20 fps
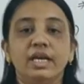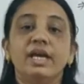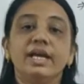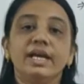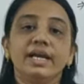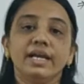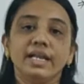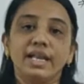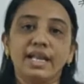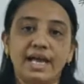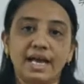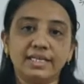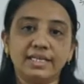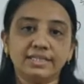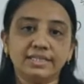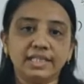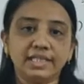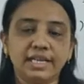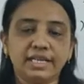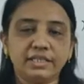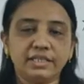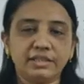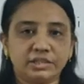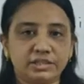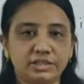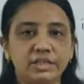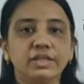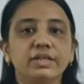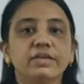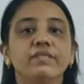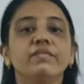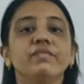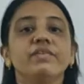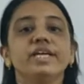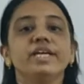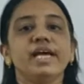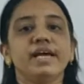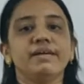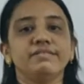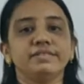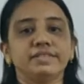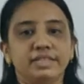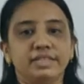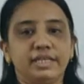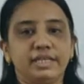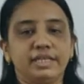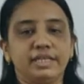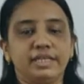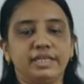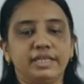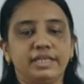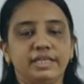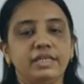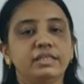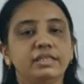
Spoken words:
In last lecture, we have seen the